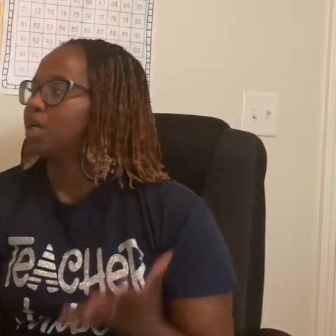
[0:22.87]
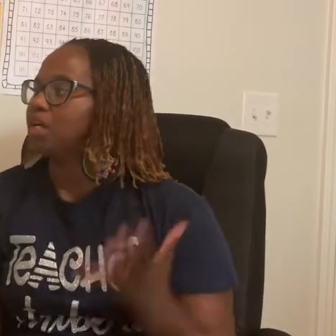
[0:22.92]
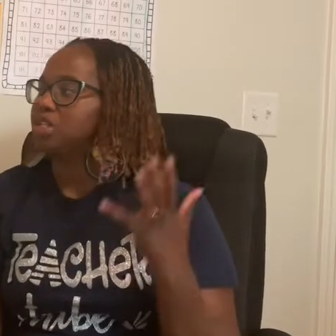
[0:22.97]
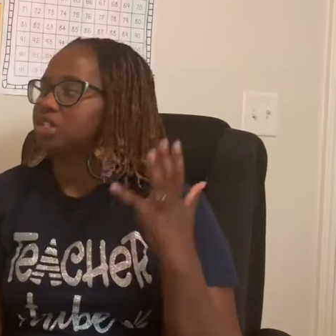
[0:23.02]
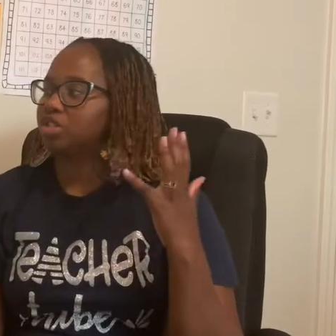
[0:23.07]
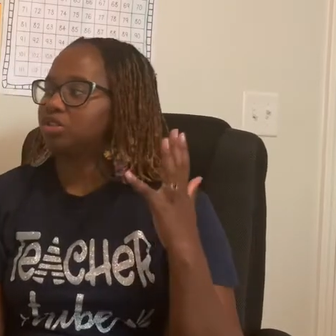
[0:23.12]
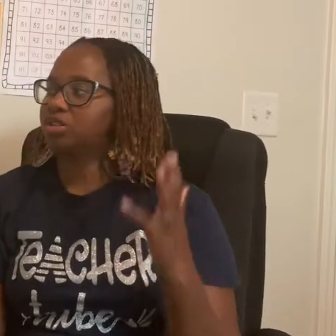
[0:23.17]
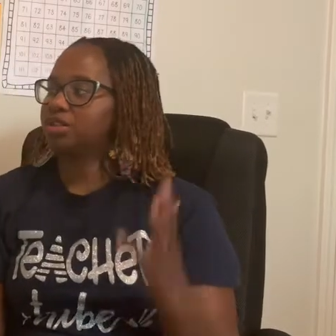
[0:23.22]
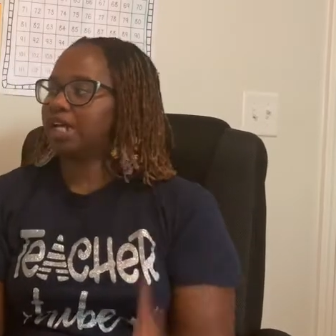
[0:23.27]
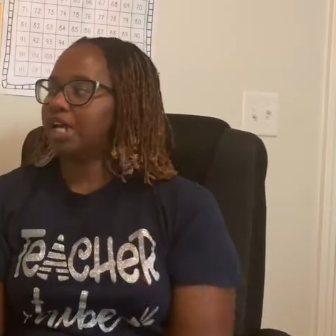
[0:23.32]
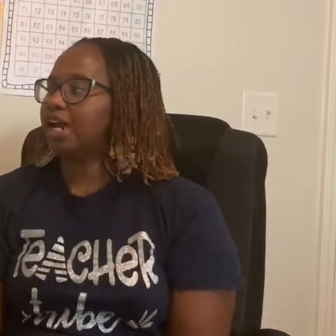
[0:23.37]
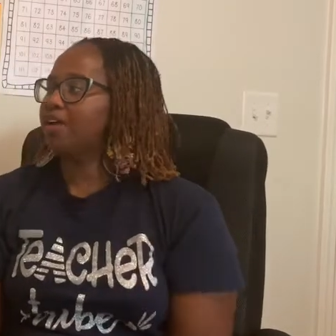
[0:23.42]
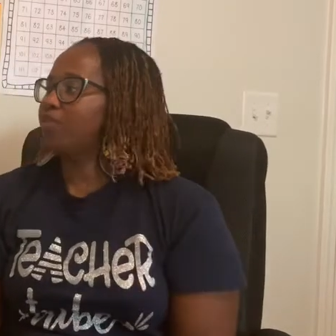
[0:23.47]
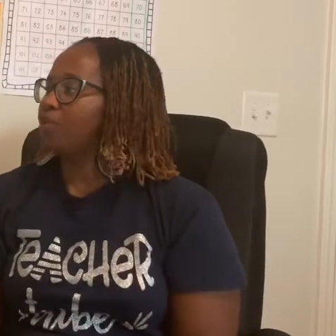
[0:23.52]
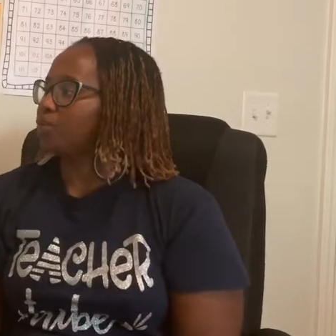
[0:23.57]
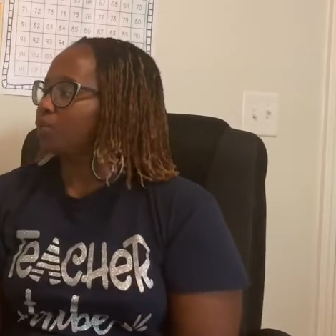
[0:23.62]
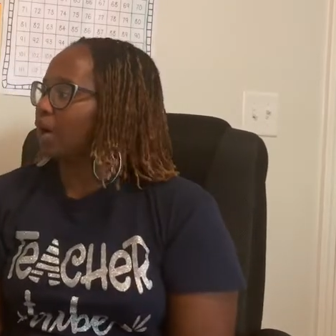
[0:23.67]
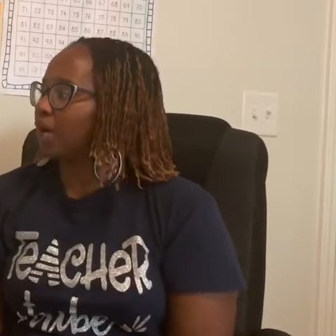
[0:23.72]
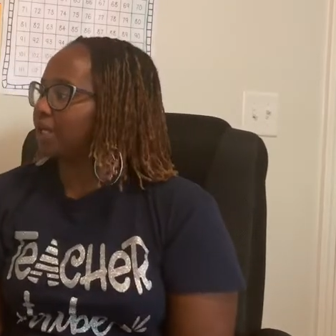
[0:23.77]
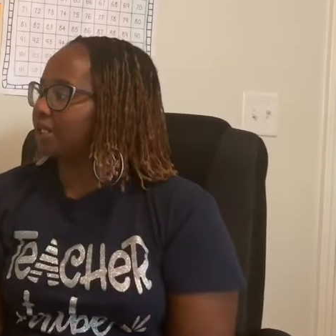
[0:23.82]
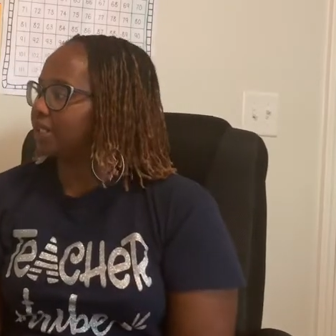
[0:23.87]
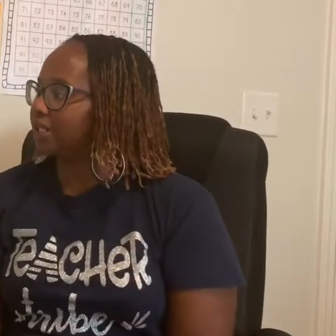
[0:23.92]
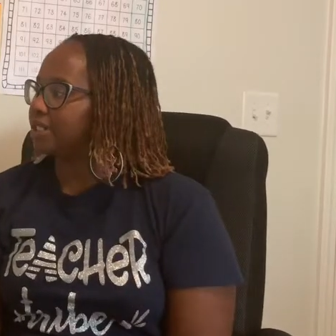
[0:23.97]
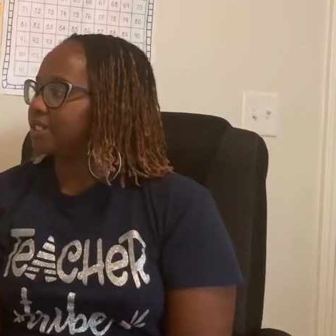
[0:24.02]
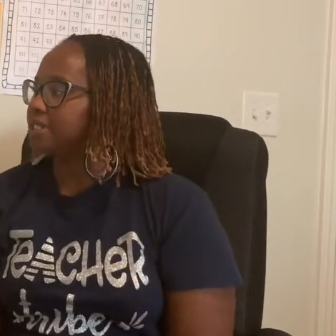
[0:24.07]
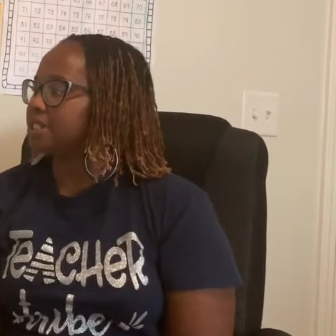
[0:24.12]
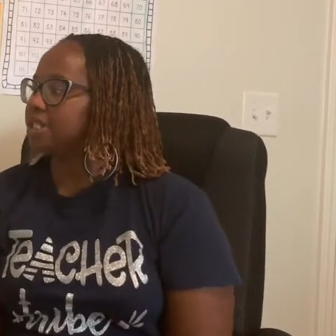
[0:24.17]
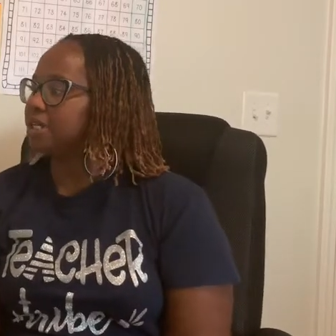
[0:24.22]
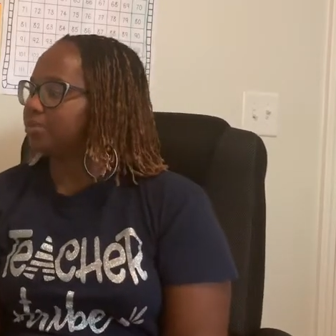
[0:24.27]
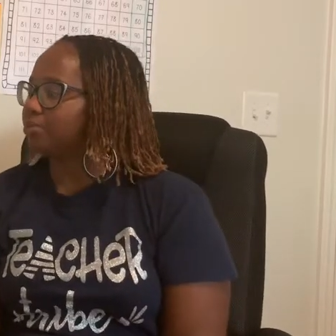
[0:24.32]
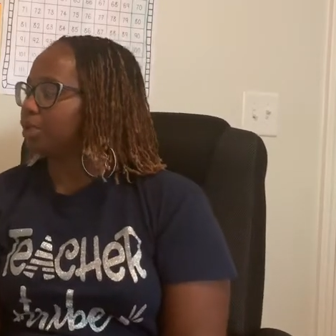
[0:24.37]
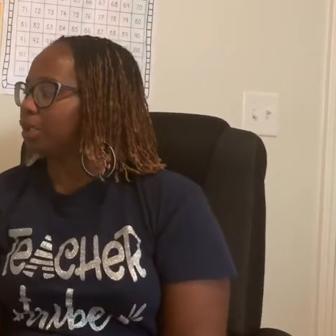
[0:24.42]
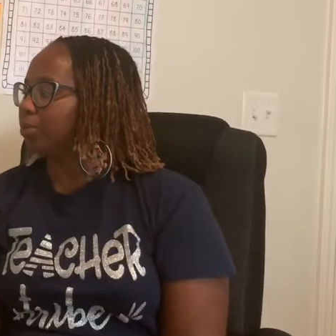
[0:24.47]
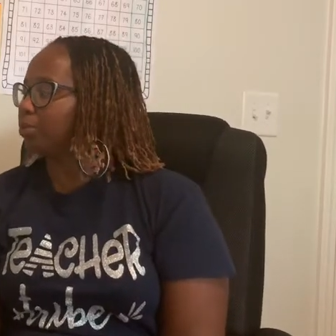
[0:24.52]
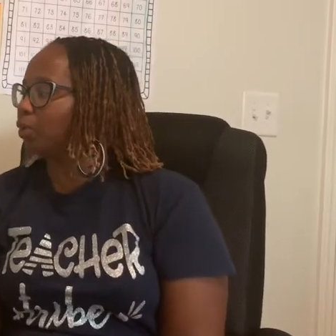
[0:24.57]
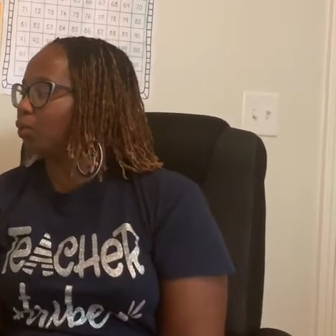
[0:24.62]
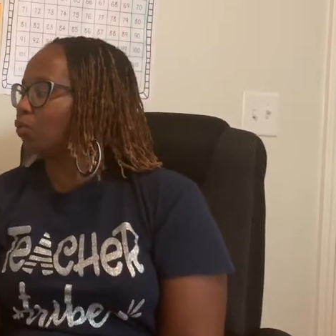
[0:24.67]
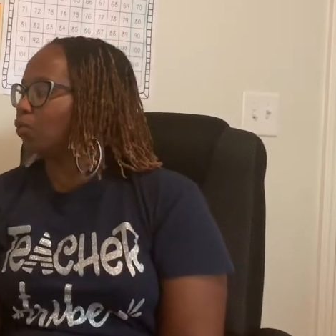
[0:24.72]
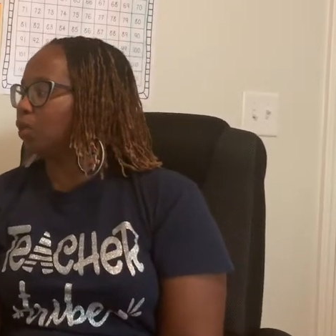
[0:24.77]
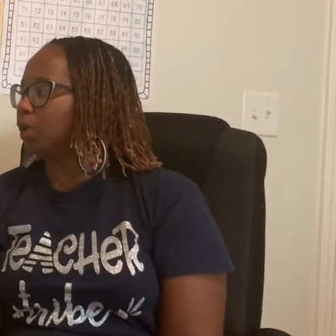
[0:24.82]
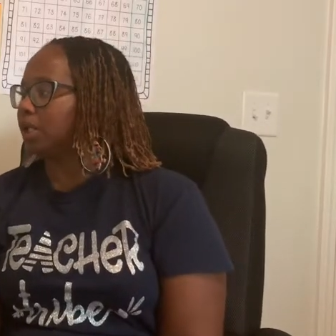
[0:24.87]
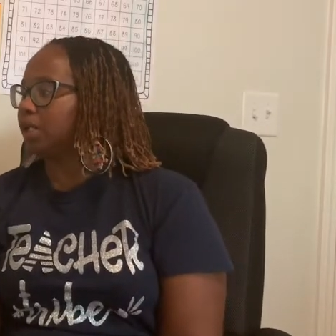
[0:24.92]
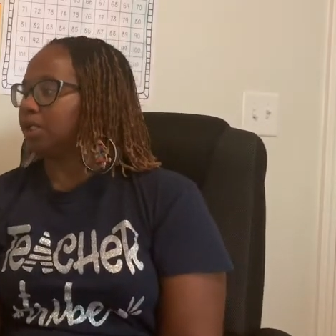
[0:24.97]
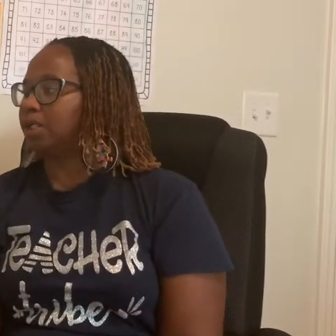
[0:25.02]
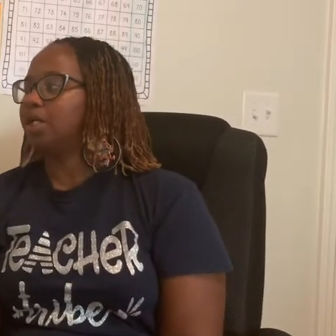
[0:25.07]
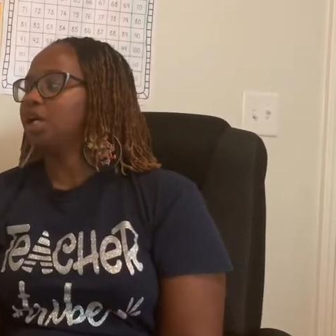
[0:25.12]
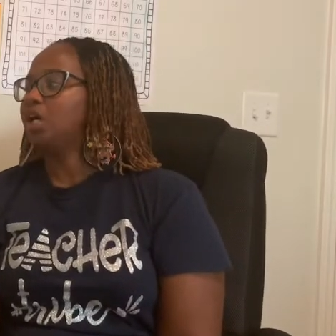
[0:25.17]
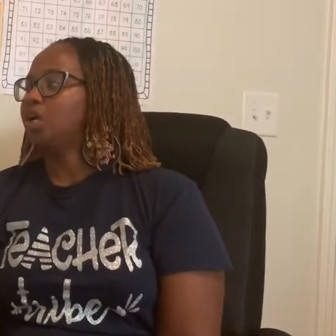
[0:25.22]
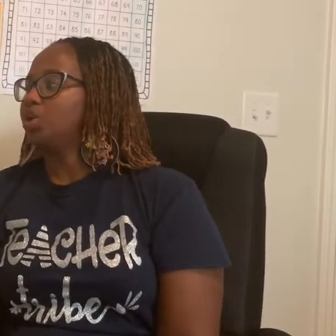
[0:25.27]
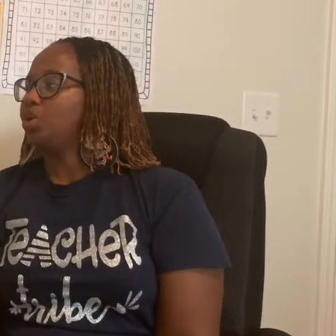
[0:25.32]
So diving right in, tip number 1,